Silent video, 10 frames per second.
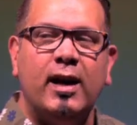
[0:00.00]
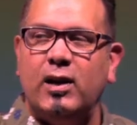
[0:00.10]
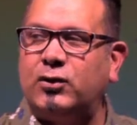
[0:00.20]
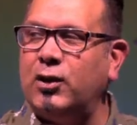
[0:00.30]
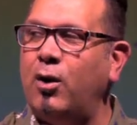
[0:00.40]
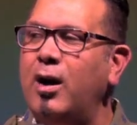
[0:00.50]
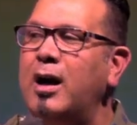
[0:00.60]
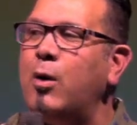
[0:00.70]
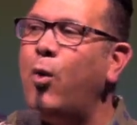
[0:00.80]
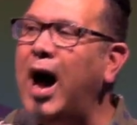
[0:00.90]
And so,
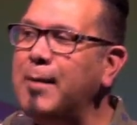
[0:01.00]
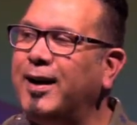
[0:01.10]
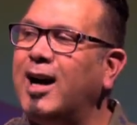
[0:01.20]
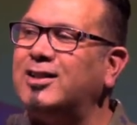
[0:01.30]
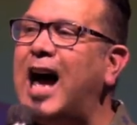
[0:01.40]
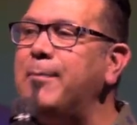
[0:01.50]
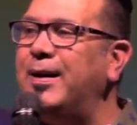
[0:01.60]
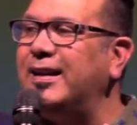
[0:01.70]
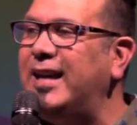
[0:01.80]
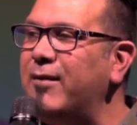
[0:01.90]
why? Because I've
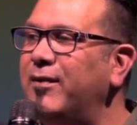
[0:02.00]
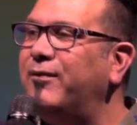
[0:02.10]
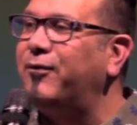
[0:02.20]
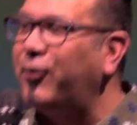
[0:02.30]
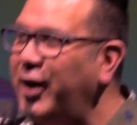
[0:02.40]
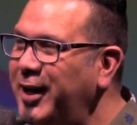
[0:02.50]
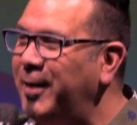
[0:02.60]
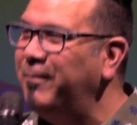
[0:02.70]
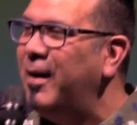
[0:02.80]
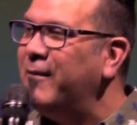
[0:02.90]
been given
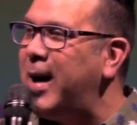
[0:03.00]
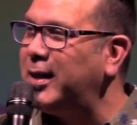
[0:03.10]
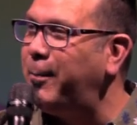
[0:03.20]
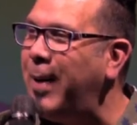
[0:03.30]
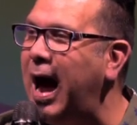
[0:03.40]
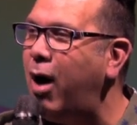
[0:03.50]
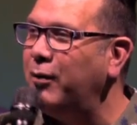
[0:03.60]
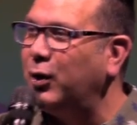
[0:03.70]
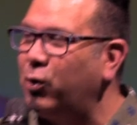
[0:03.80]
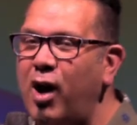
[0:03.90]
freedom by the power
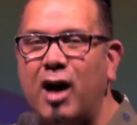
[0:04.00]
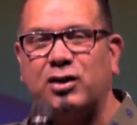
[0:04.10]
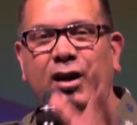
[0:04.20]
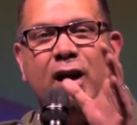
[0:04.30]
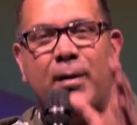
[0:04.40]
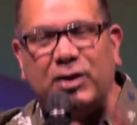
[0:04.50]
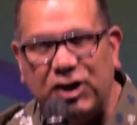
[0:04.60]
of the cross.